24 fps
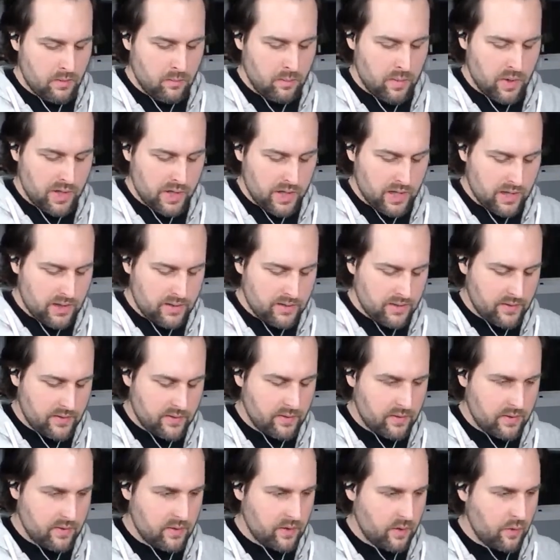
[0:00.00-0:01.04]
but
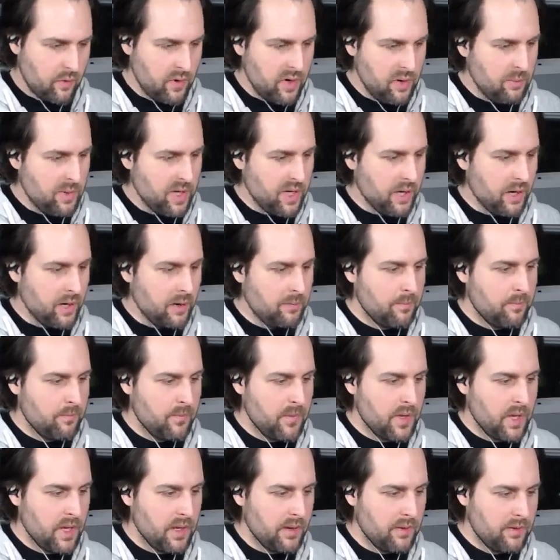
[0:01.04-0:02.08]
it's creamier.
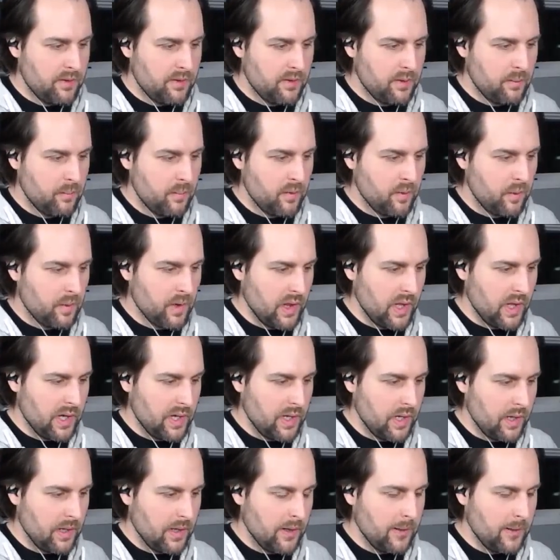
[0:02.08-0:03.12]
It's more
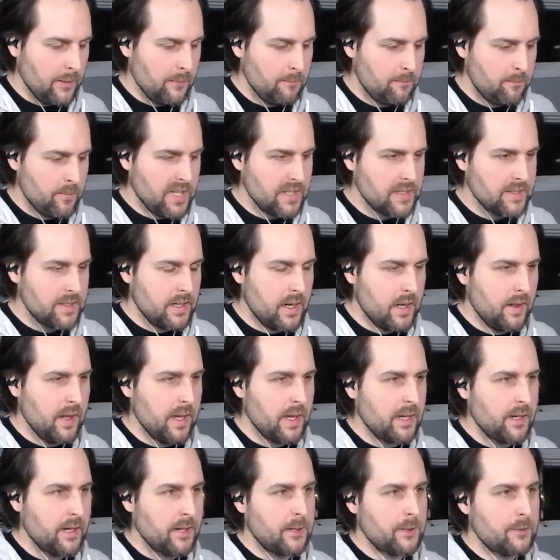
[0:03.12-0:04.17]
like it's not
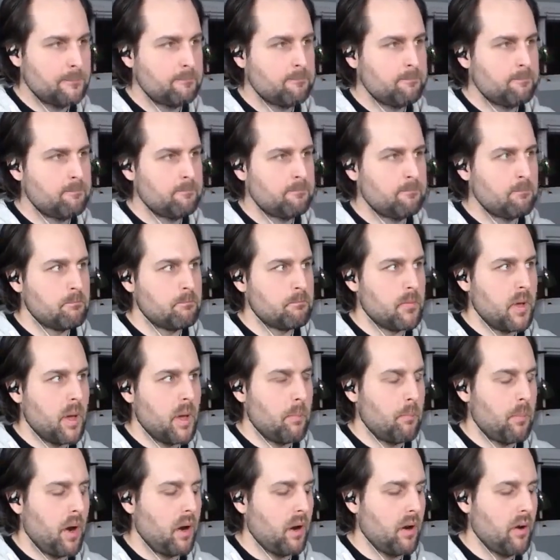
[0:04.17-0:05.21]
like a
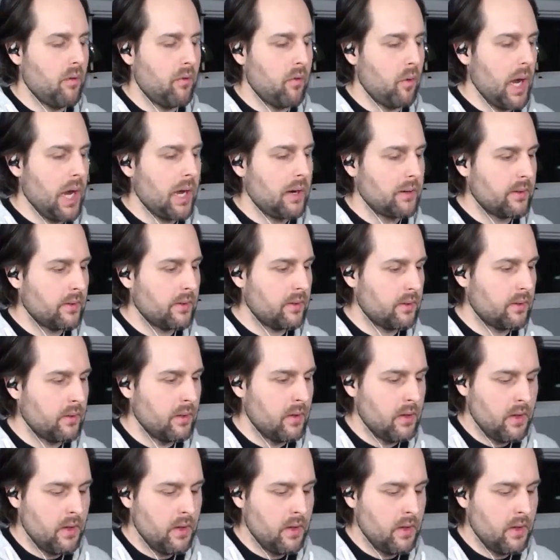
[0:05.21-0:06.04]
bar of wax.